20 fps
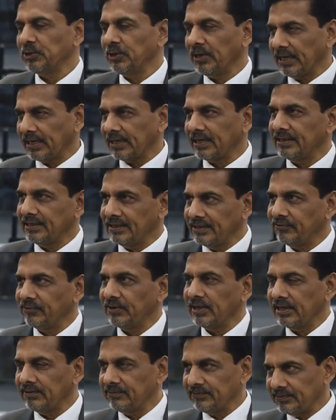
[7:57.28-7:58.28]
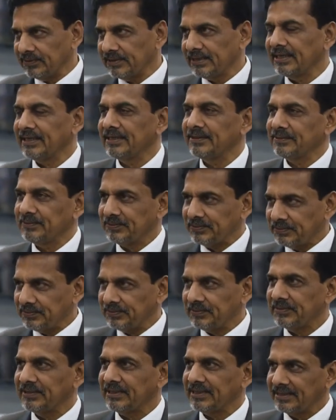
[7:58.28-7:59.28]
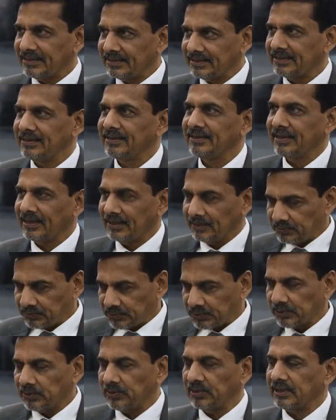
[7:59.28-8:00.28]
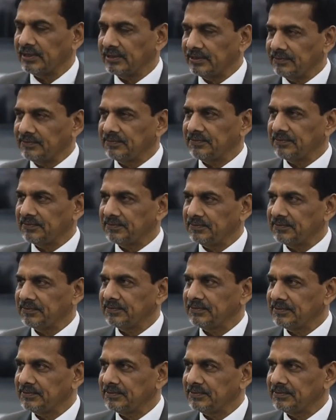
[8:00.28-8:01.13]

because you've been exhibiting in Label Expo, and so